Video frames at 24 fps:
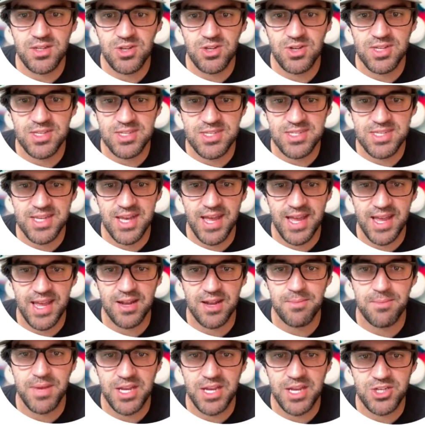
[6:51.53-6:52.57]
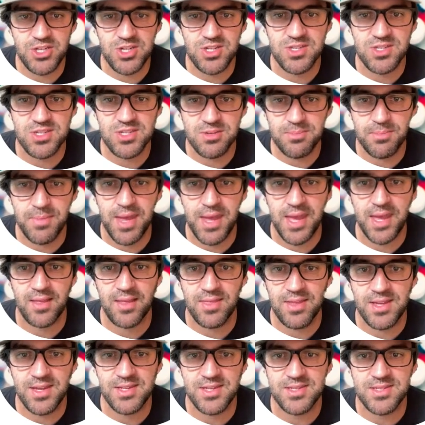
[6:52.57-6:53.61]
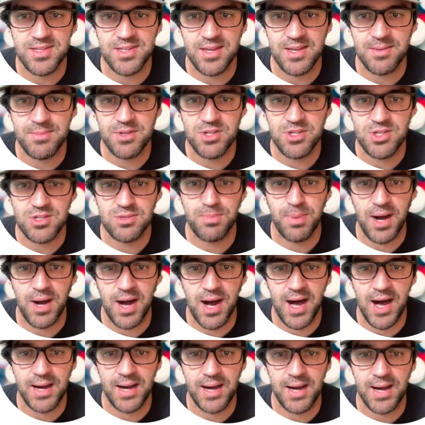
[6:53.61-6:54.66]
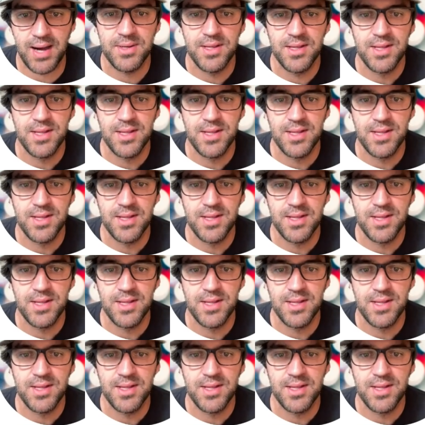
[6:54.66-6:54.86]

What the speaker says: You can set animations to make these images pop.